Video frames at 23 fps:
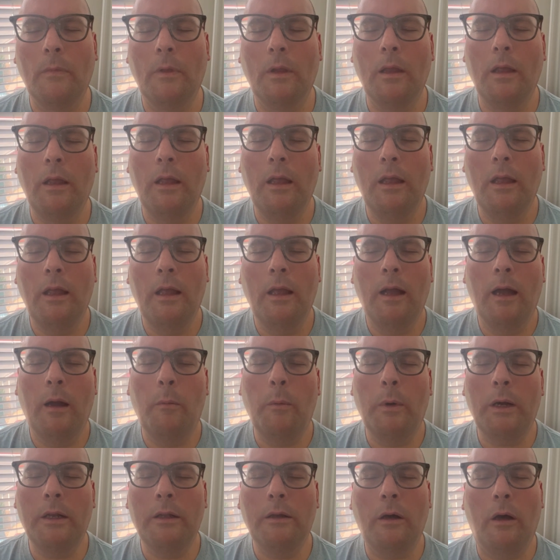And
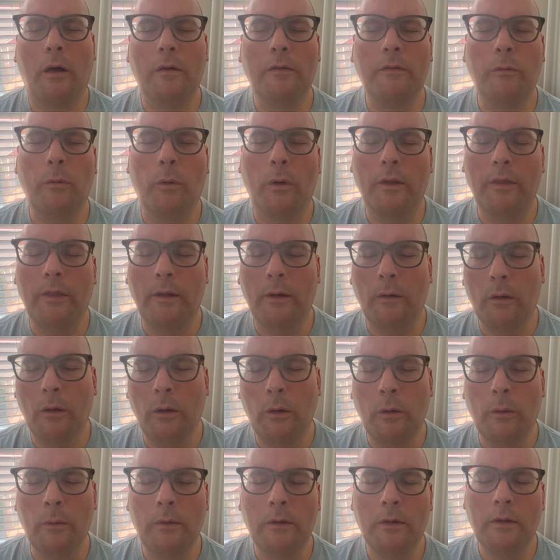we're going to call forth their
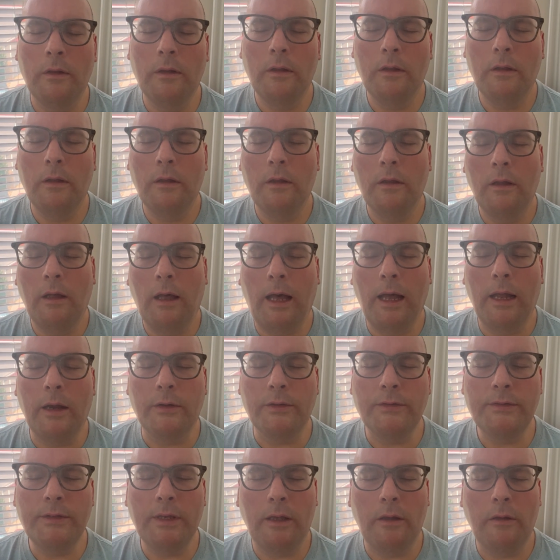own higher
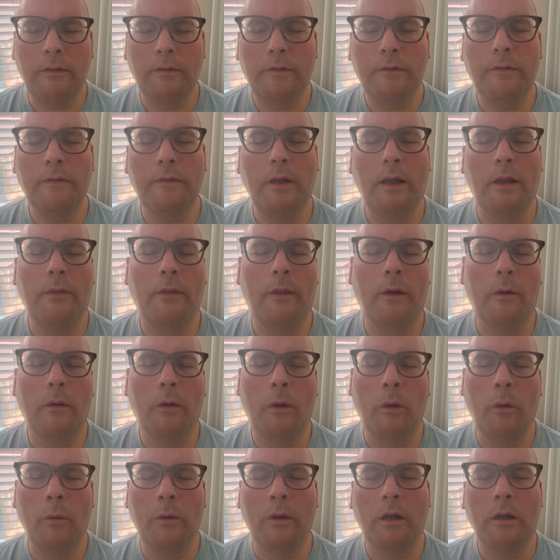self and their
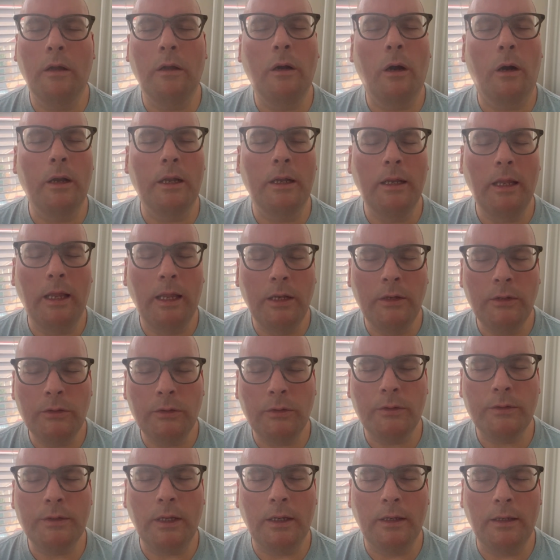own guardian
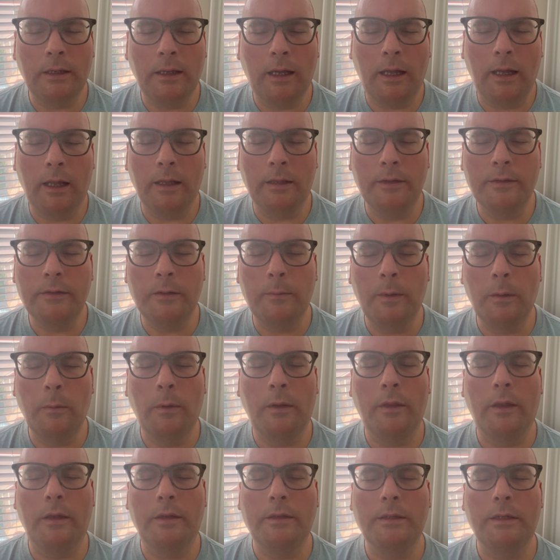angels and guides to be
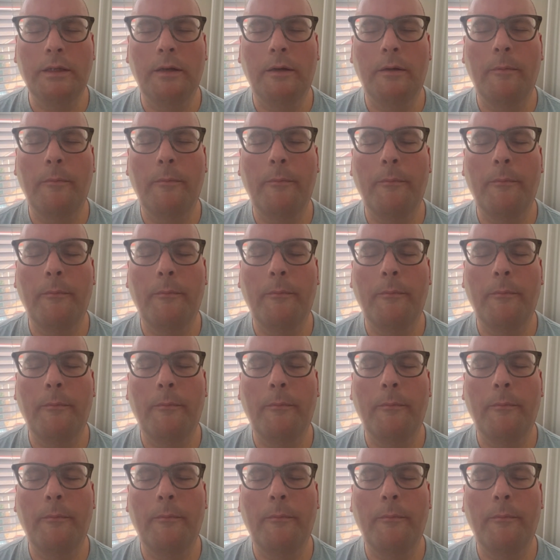with us here.